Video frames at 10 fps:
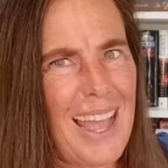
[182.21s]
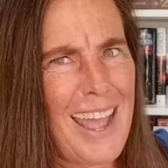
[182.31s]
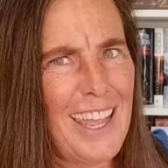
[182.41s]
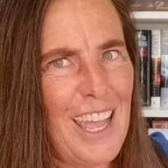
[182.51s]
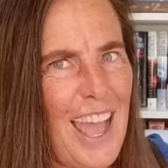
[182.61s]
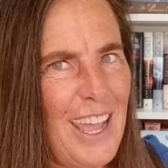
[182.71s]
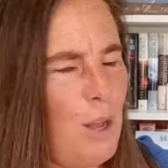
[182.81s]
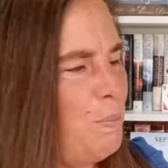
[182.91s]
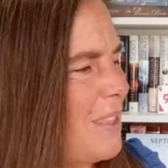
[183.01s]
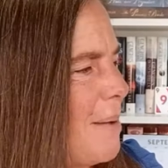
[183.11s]
I
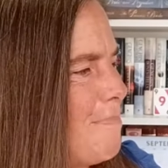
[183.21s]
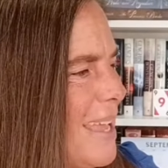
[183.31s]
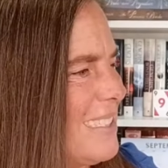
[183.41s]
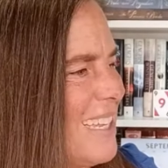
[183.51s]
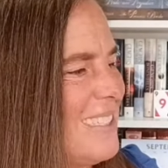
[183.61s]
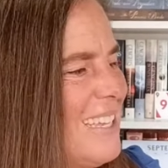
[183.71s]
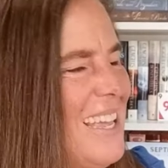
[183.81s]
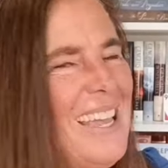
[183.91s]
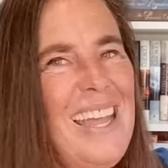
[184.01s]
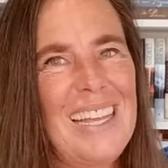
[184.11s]
hope that makes sense,
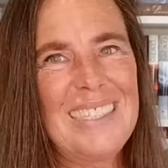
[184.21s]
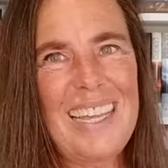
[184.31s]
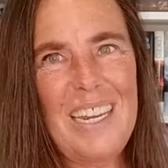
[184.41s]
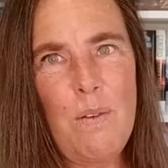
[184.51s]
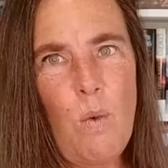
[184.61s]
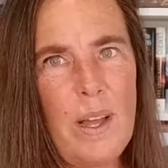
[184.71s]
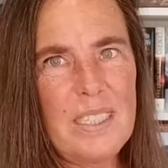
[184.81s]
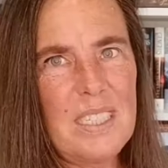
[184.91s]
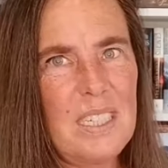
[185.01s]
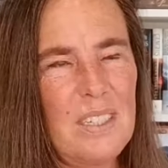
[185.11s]
because I didn't
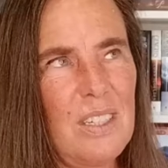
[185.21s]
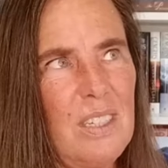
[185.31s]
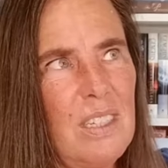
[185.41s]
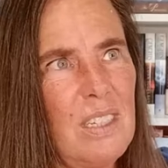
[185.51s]
want to